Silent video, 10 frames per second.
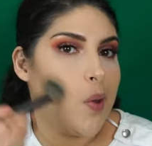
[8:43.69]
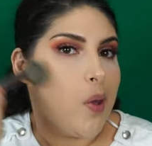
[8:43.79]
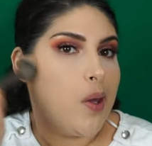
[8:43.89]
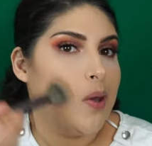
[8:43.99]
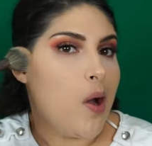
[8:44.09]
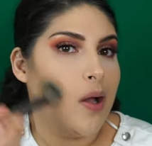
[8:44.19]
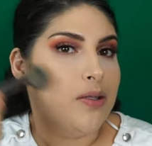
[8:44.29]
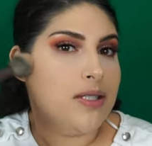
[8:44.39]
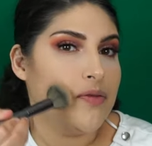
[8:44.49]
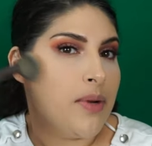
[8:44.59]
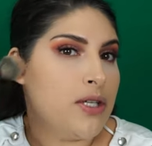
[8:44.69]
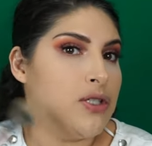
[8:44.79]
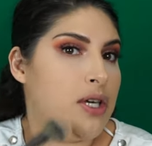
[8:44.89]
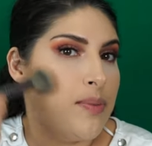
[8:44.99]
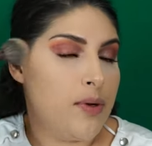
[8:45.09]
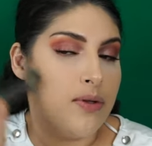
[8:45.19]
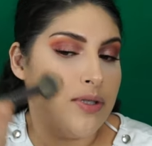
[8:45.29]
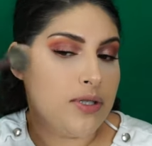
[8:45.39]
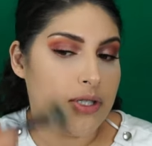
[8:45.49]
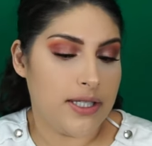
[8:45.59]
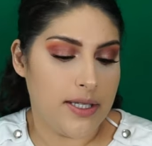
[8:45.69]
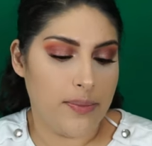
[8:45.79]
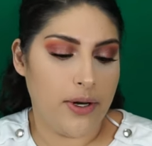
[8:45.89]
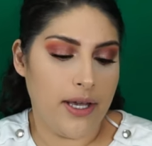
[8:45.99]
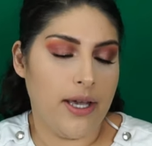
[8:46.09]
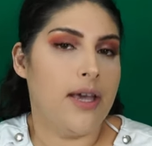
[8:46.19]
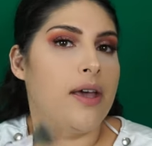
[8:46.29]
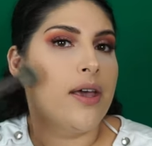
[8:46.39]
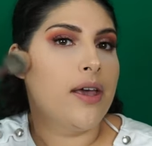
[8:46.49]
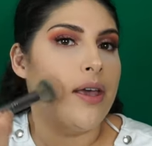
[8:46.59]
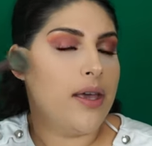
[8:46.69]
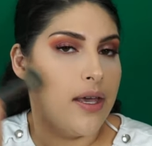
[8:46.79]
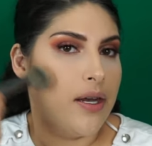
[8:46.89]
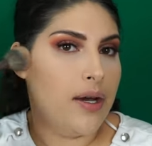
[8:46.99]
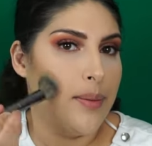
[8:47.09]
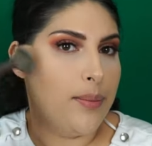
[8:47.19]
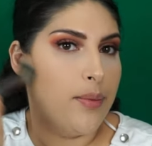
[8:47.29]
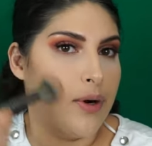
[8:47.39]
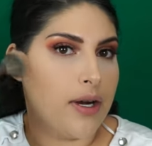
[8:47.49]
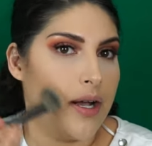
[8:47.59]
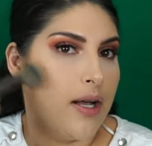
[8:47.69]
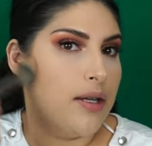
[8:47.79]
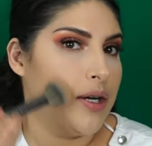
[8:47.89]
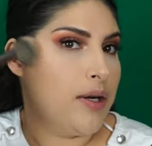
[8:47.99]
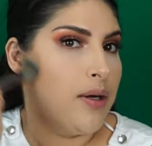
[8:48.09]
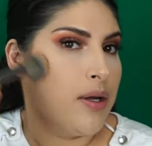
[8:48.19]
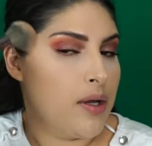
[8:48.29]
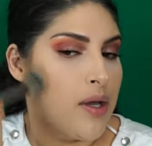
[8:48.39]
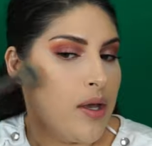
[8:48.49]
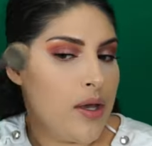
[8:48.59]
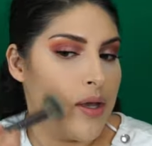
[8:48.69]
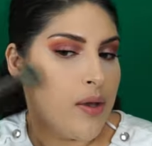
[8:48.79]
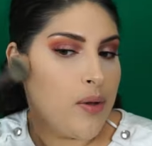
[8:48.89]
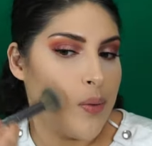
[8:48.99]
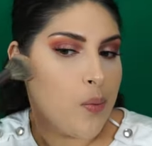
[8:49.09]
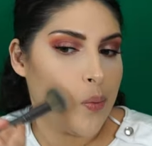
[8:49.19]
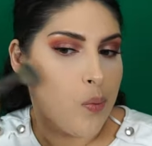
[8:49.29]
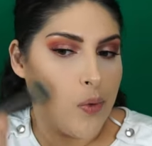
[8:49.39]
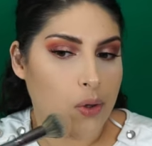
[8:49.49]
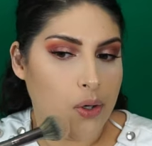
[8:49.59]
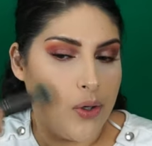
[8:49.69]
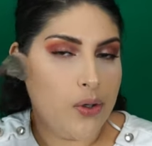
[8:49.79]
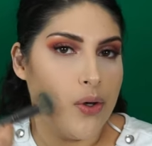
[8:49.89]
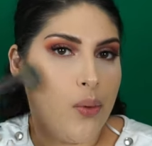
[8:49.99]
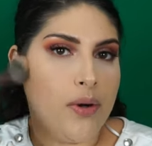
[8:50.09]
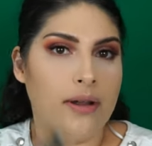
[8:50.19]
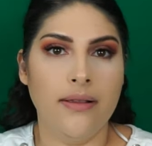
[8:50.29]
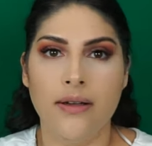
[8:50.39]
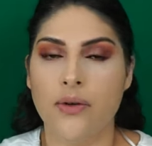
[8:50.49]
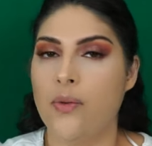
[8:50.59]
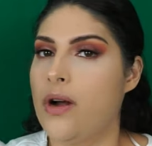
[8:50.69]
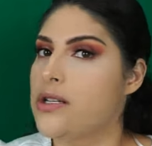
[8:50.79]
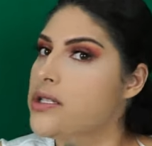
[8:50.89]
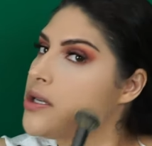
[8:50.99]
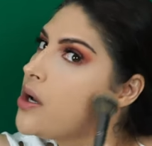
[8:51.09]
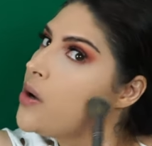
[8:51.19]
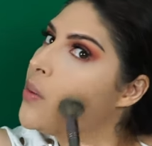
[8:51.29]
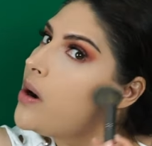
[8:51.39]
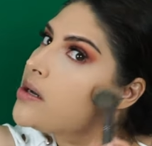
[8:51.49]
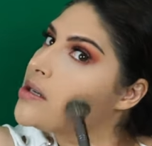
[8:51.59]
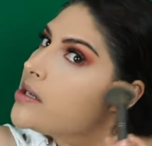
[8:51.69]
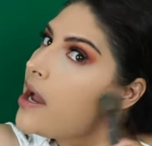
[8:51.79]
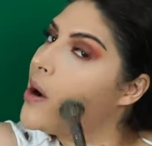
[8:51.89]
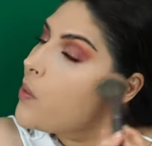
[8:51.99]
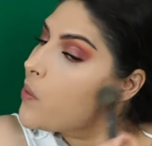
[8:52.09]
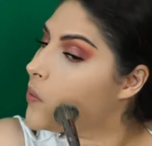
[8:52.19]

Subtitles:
in the hollows of my cheekbones just to bring in more color. You know, you don't want to look washed out.